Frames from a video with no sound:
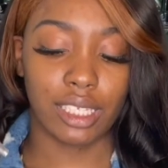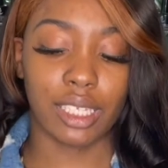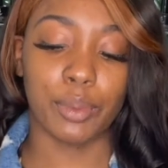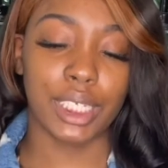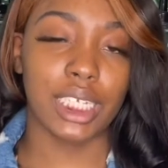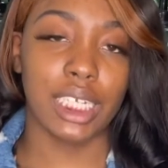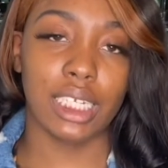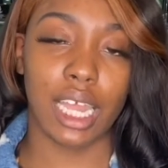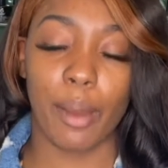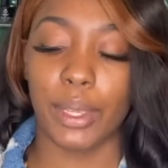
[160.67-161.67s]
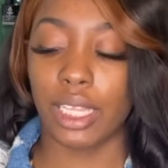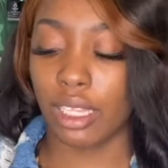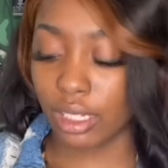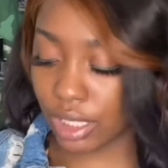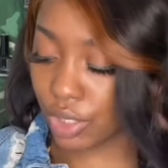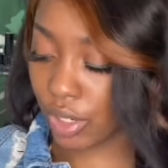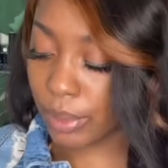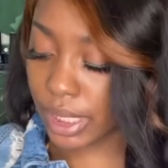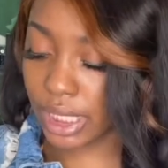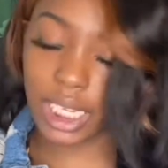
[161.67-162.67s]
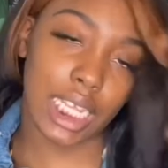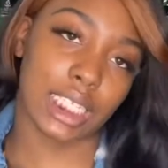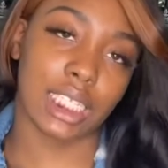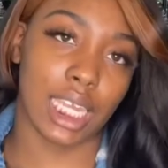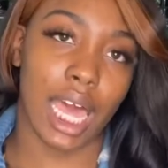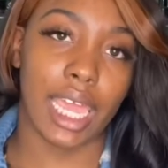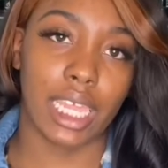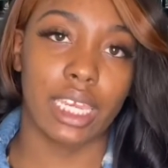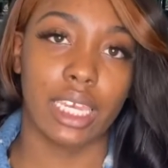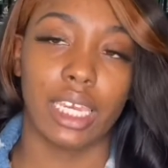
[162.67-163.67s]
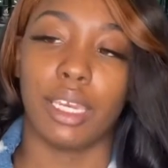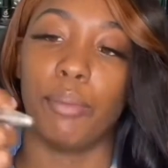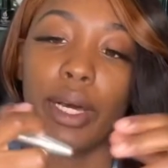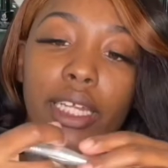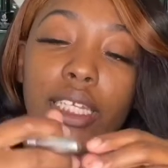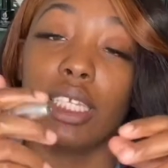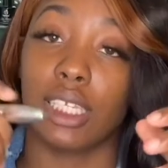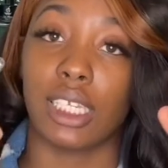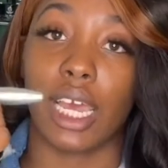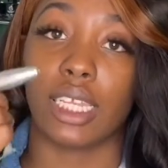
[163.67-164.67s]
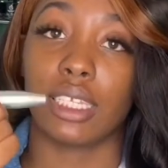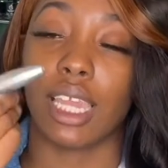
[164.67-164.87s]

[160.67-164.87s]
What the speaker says: The machine, I mean, the description says it's light, but this is nice.